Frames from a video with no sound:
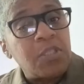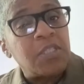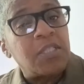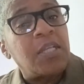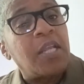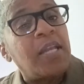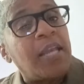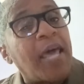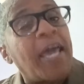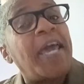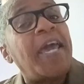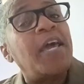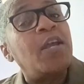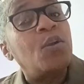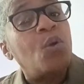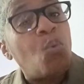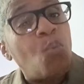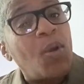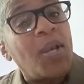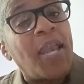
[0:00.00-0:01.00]
the land
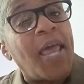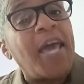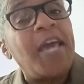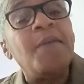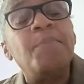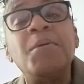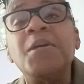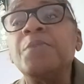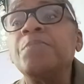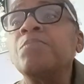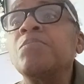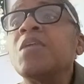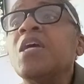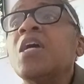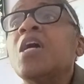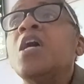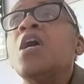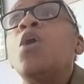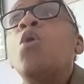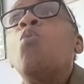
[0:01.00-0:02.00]
with Laban.
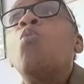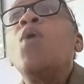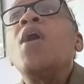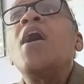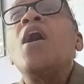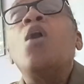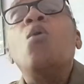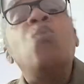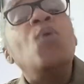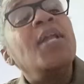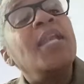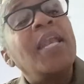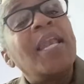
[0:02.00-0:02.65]
Well, what